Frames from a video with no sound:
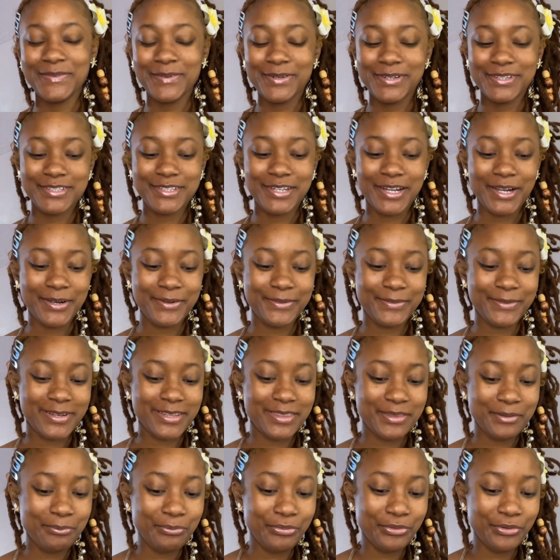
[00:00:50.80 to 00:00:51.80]
we're gonna start
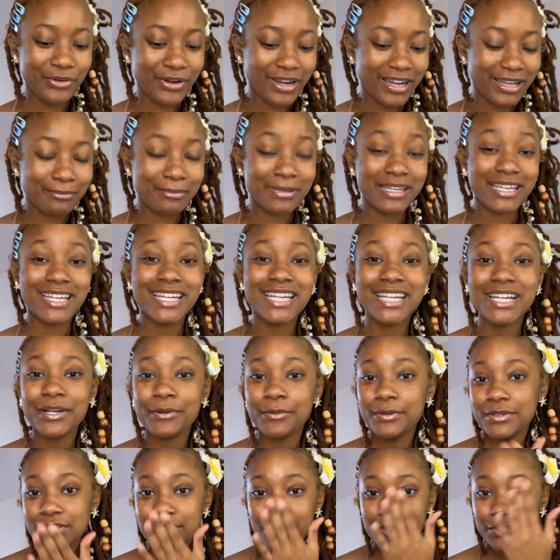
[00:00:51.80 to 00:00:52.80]
with priming.
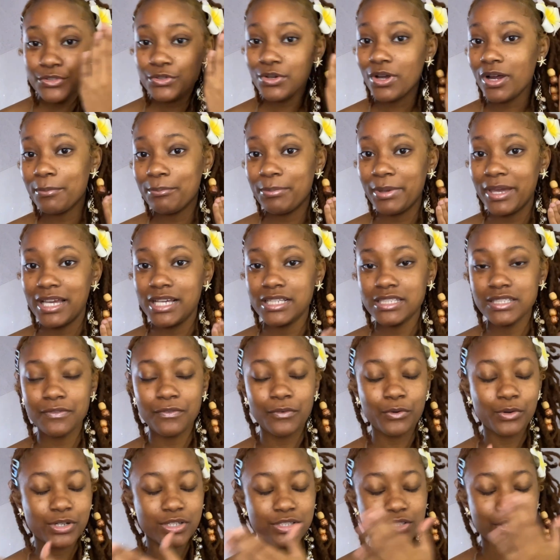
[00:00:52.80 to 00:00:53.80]
We're just gonna do our base, of
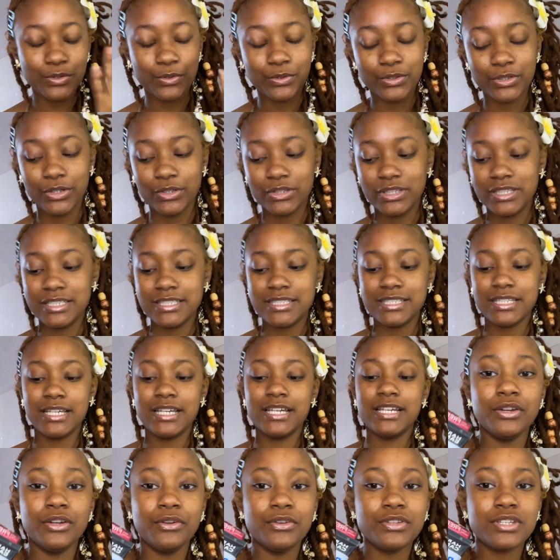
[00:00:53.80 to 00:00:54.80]
course, only on this
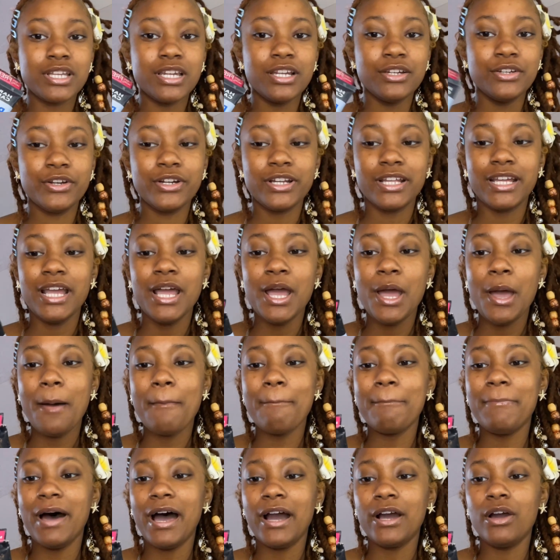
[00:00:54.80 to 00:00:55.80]
side. I know it's kind of dirty,
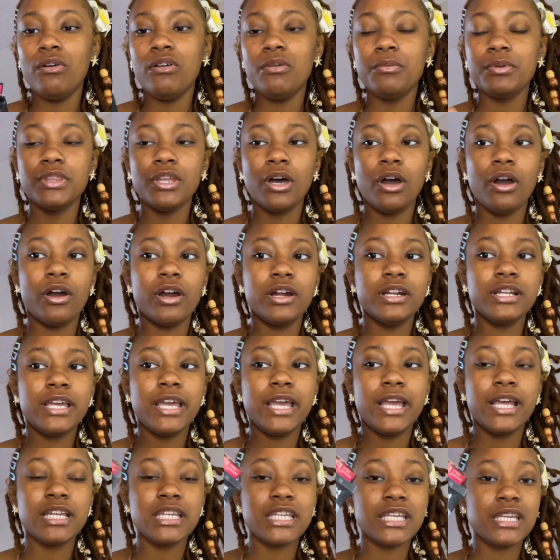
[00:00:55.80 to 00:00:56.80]
but I go in with the Hard
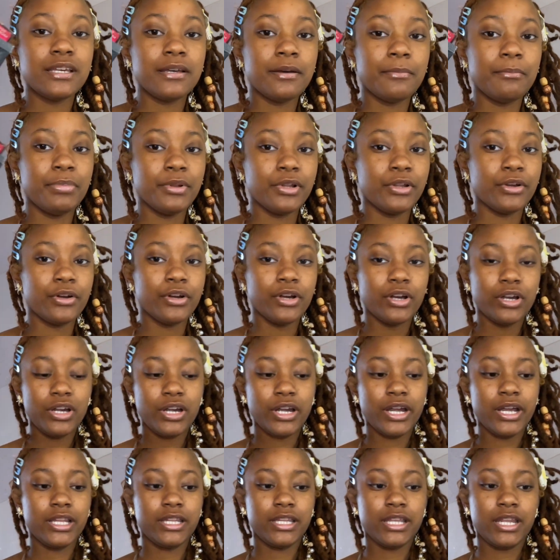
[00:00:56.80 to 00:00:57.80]
Candy blur,
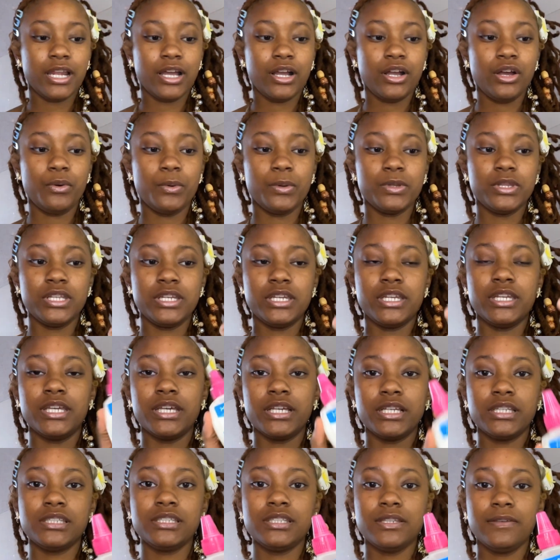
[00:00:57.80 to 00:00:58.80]
and then I go with the
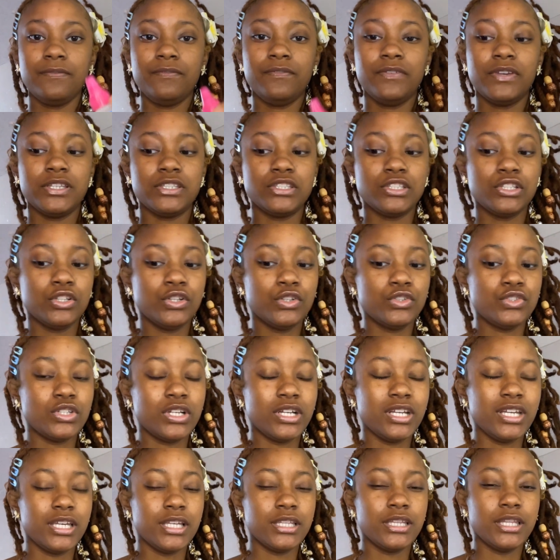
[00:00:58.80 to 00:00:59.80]
NYX face glow, so I can get